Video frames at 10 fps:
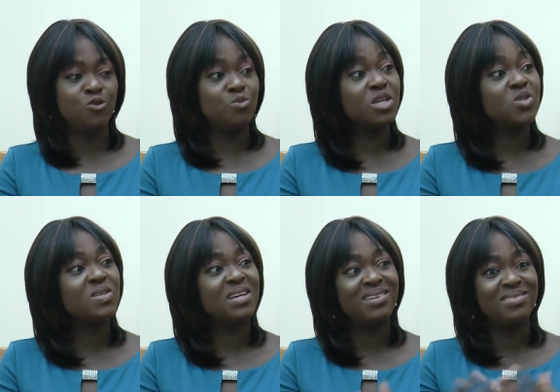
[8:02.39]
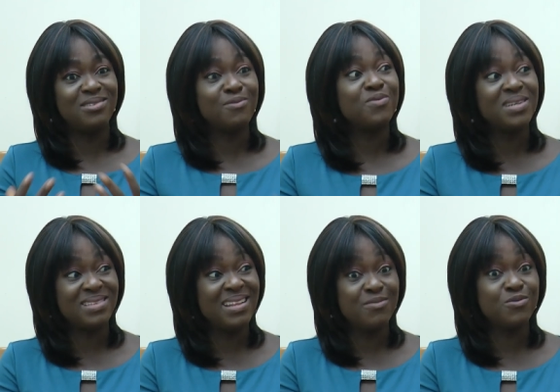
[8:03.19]
Make sure that there's different
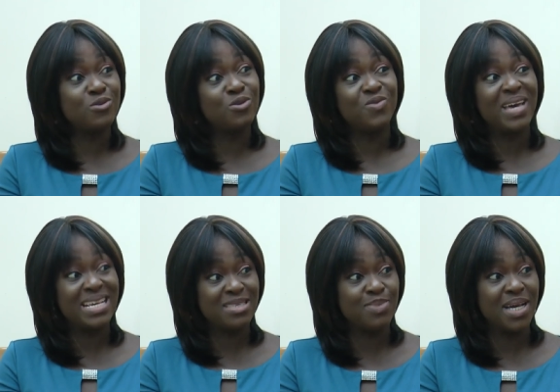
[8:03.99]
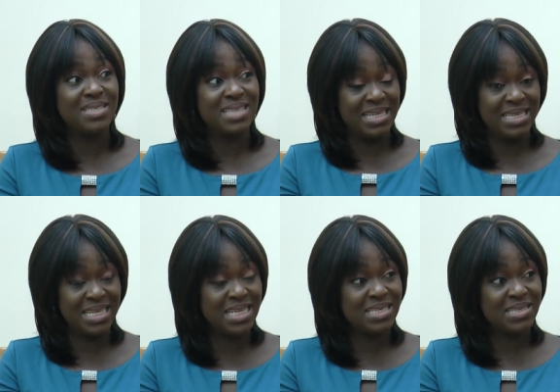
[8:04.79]
levels of experts in
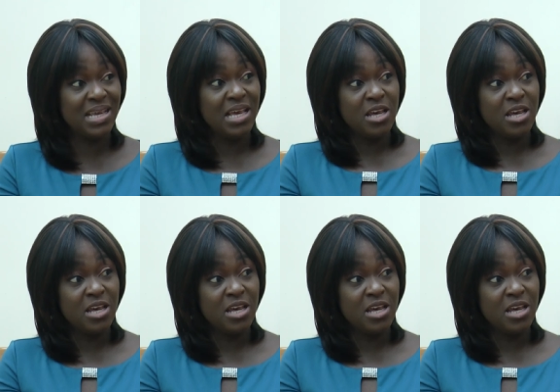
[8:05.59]
this